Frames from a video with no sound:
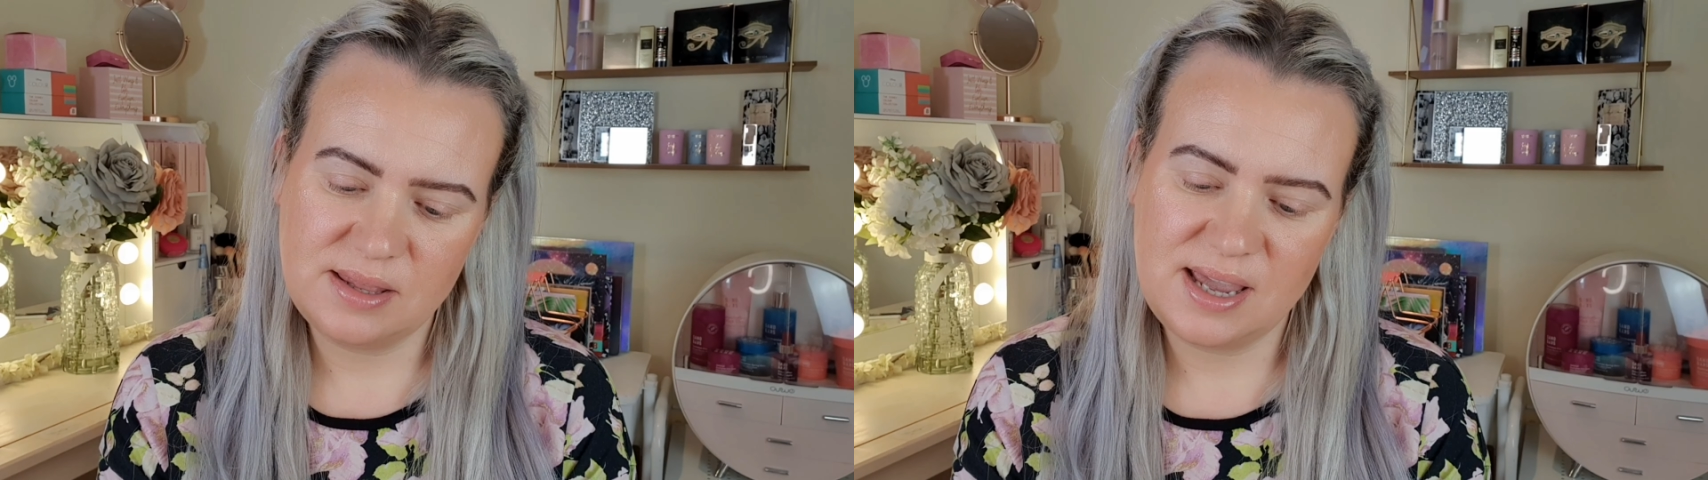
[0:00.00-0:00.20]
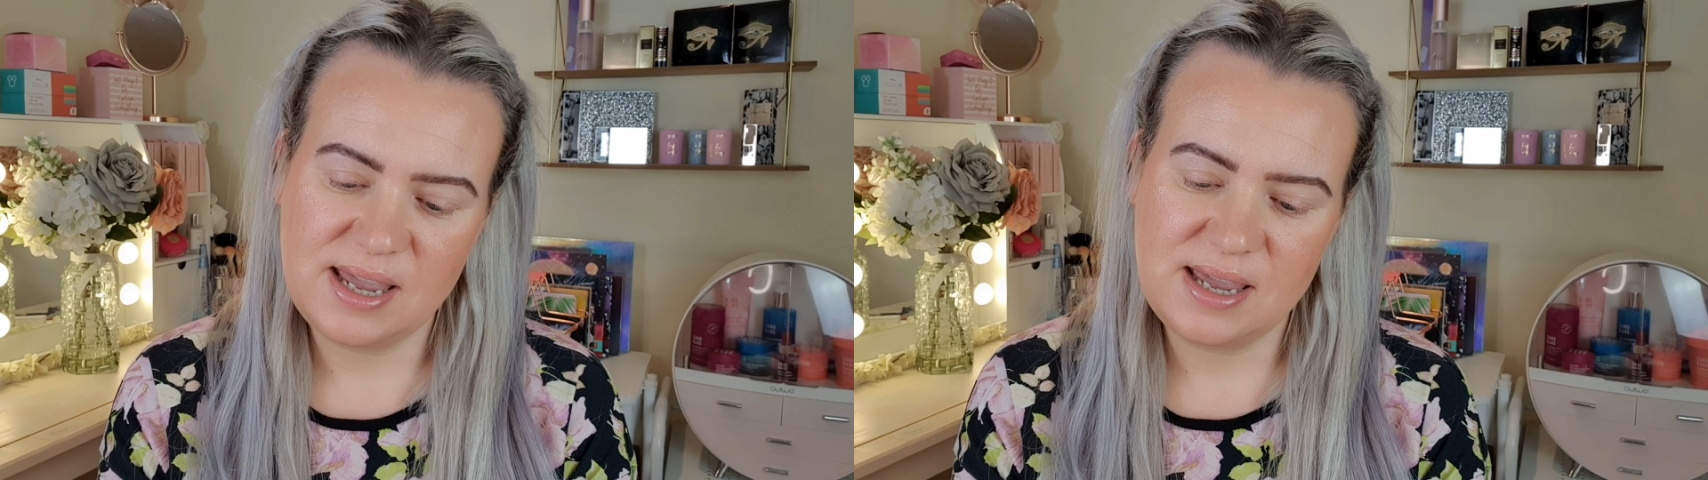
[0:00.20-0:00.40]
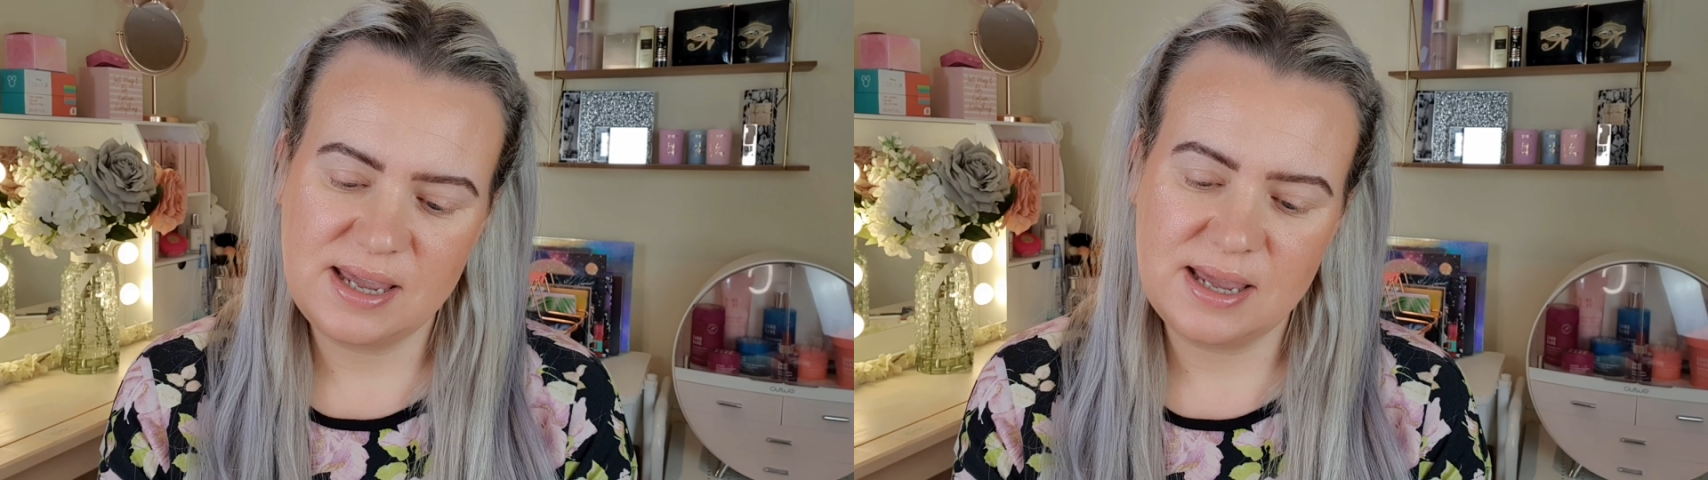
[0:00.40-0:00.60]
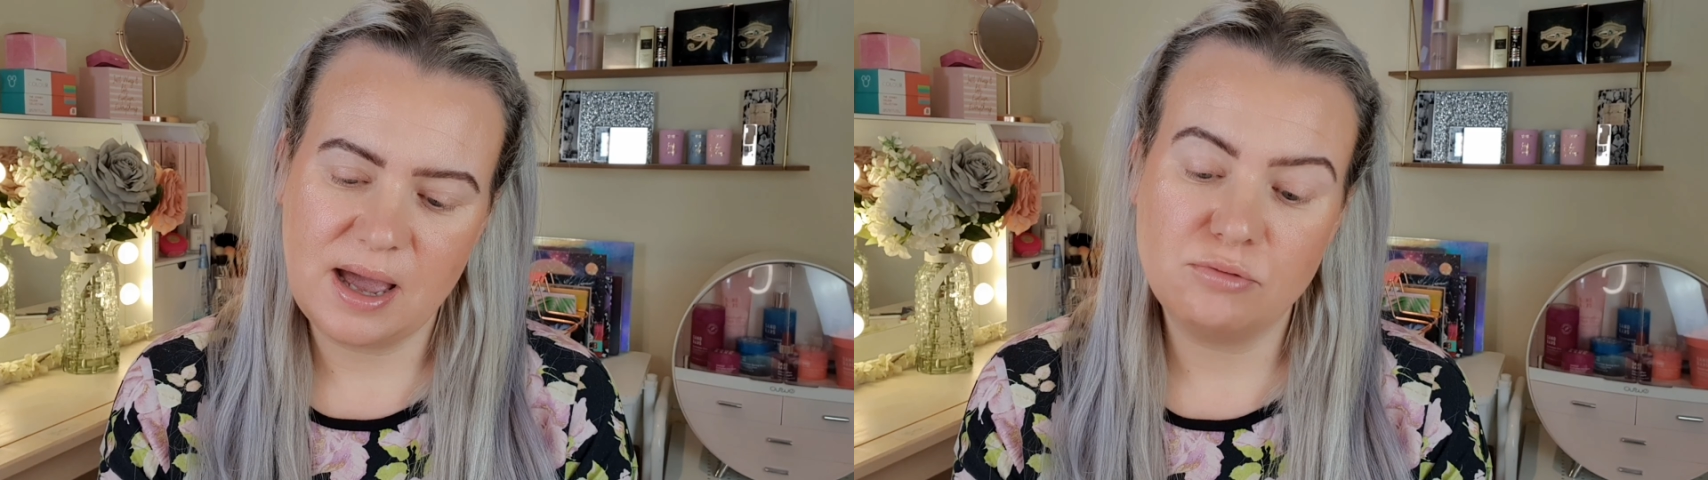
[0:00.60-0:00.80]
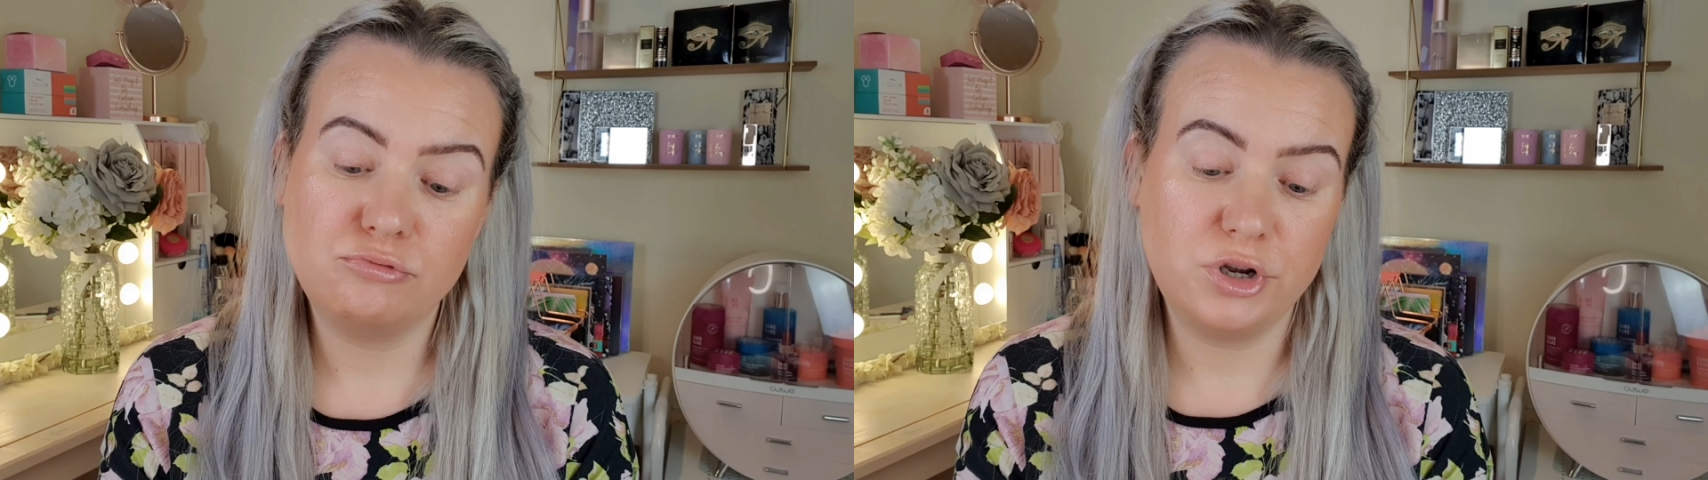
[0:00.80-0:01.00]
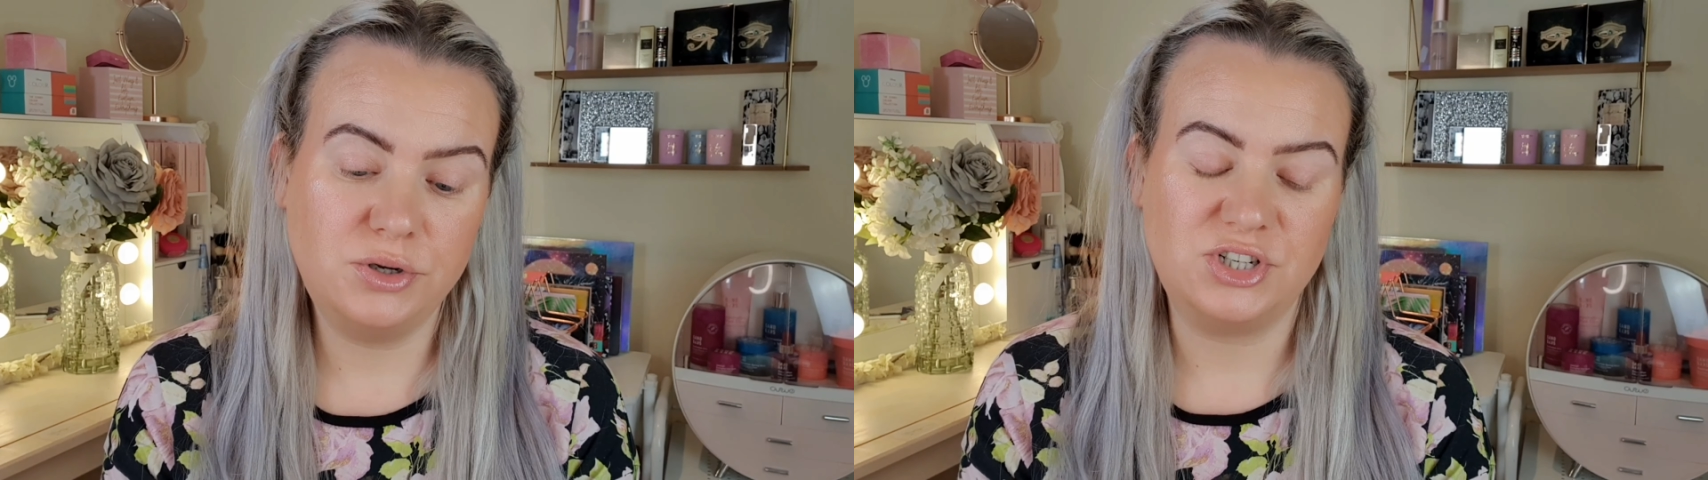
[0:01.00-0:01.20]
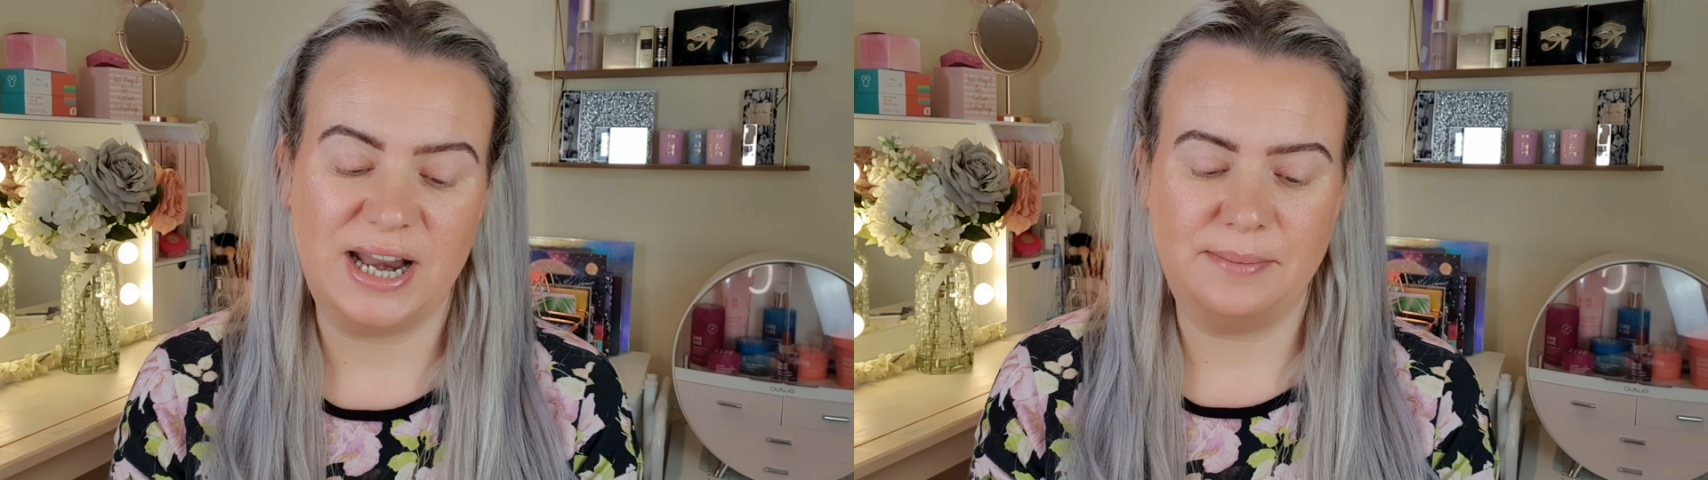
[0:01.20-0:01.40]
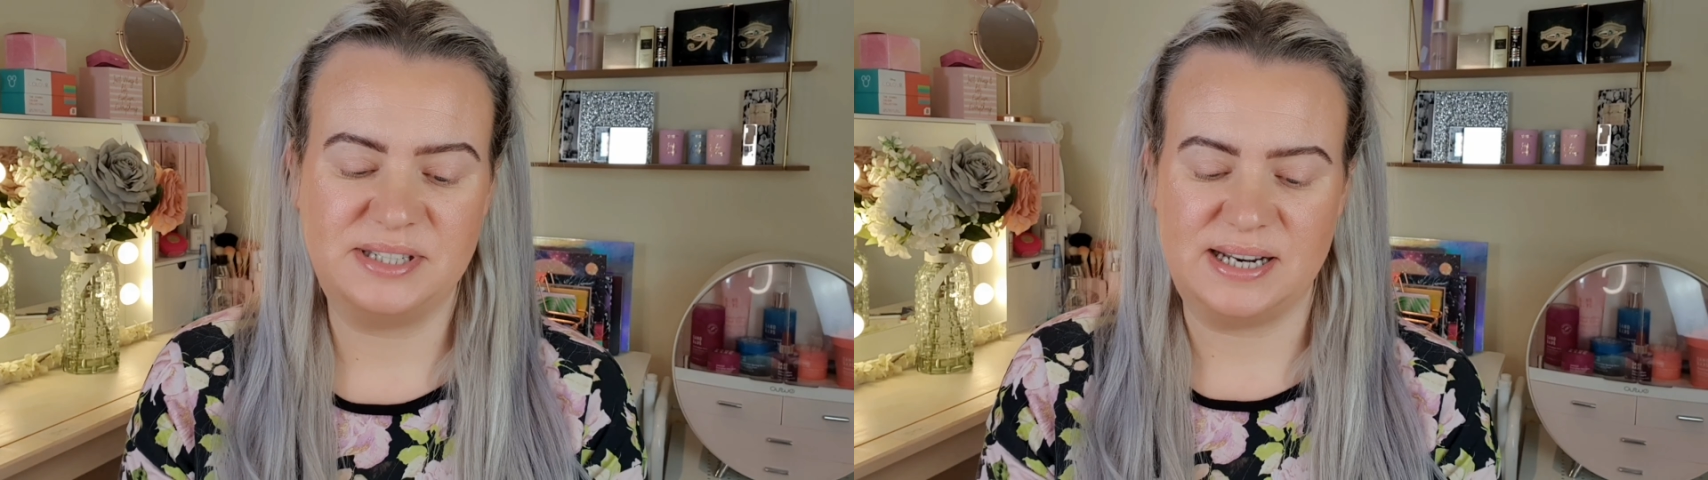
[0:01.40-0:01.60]
the Rouge
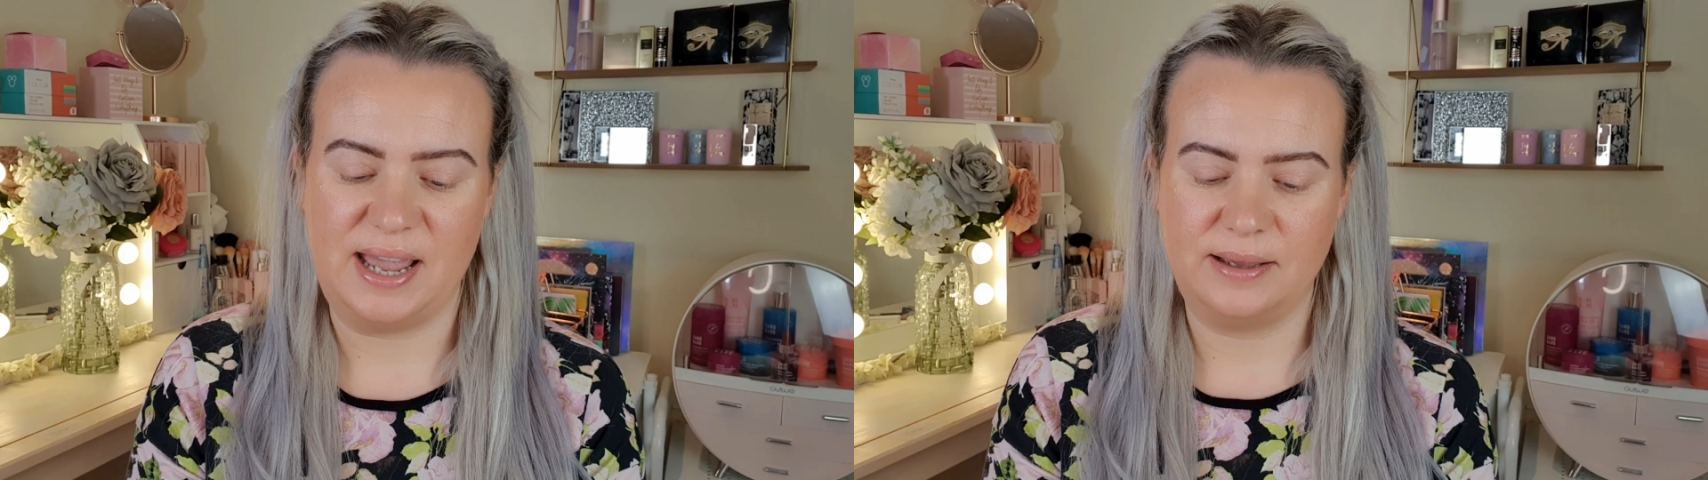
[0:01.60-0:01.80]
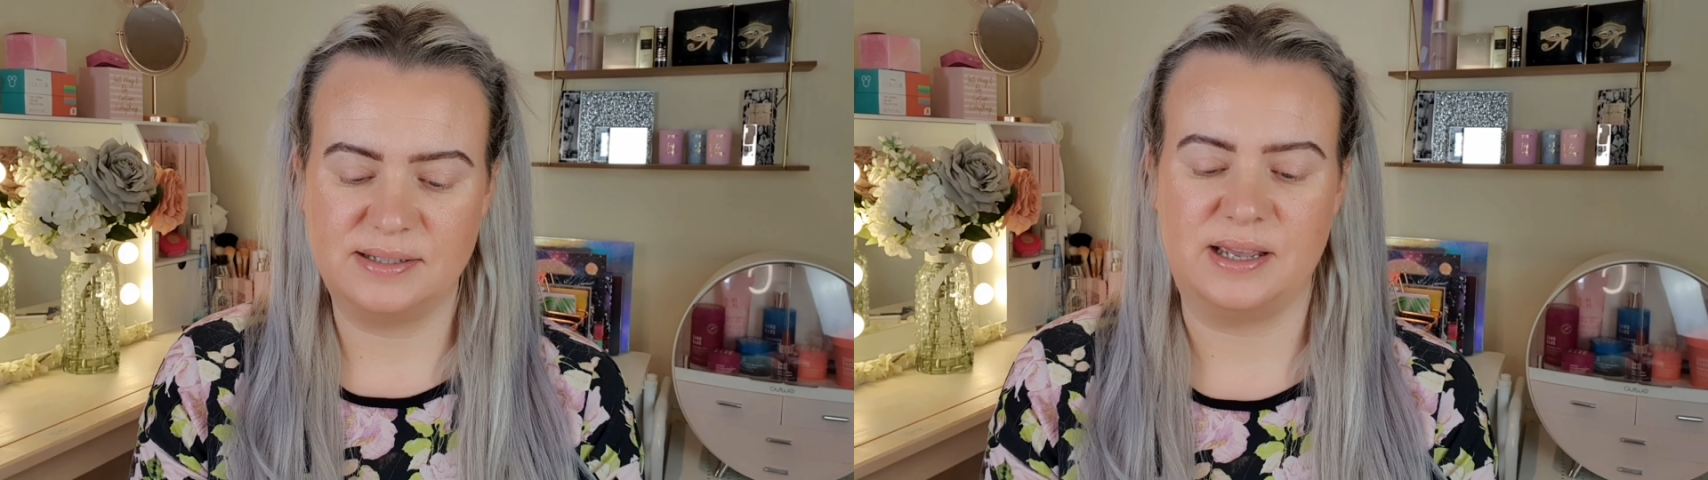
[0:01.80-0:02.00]
lipstick.